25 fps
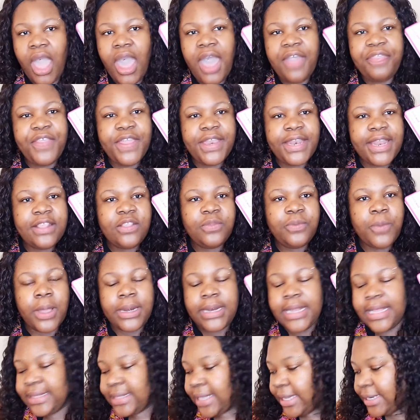I think this
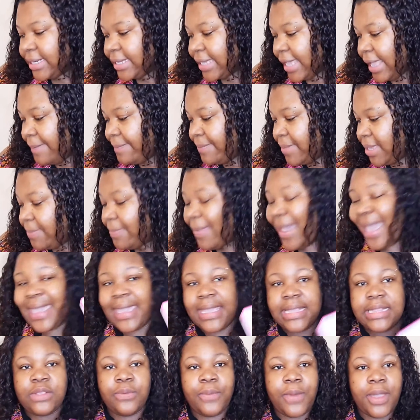one is going to get me
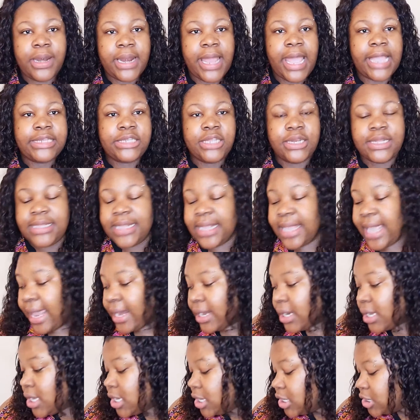back into wearing eyeshadows
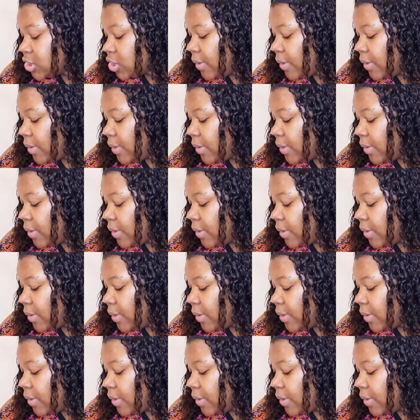again.